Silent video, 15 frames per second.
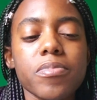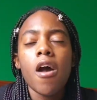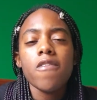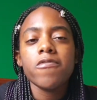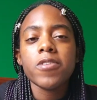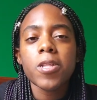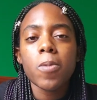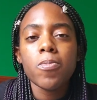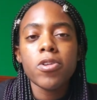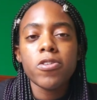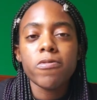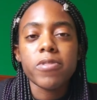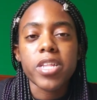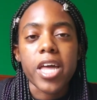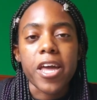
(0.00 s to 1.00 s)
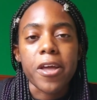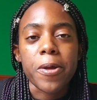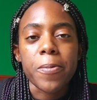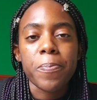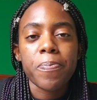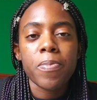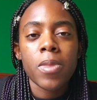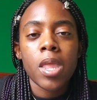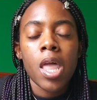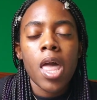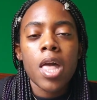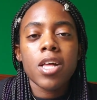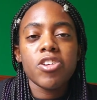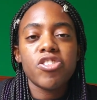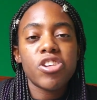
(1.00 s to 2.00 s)
For someone to say
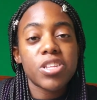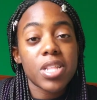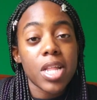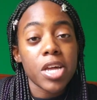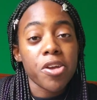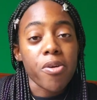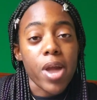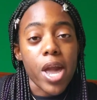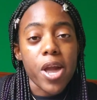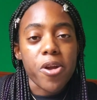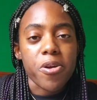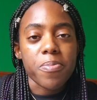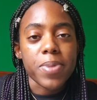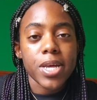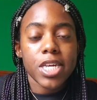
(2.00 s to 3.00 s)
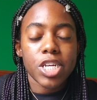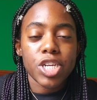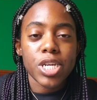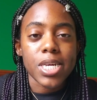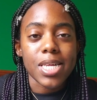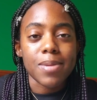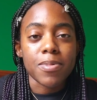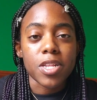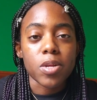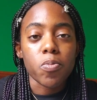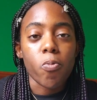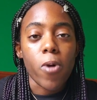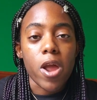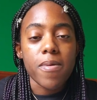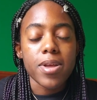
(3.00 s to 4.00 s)
she doesn't like her hair because she keeps
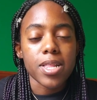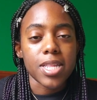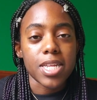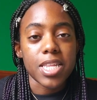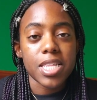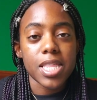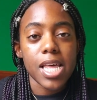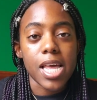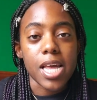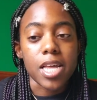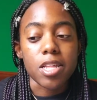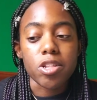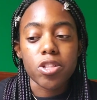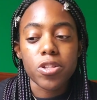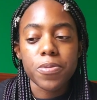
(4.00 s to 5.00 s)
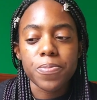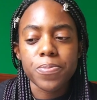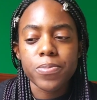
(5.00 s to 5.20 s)
wearing these things,